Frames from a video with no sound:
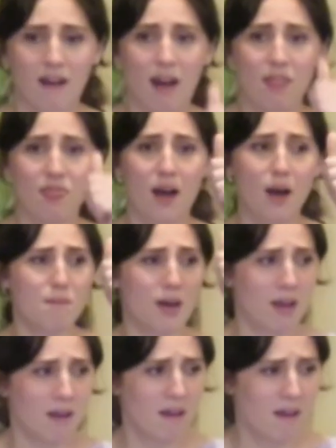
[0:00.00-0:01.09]
A thumb
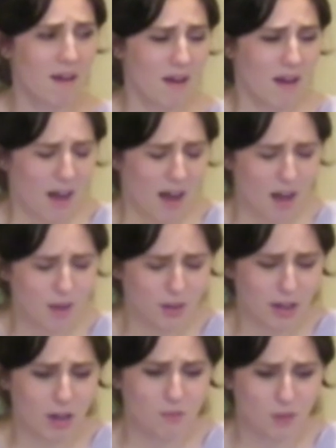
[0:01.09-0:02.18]

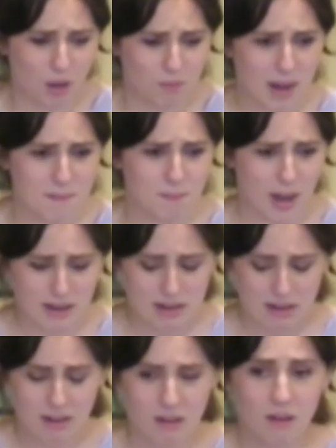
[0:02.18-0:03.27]
hovering over a red button.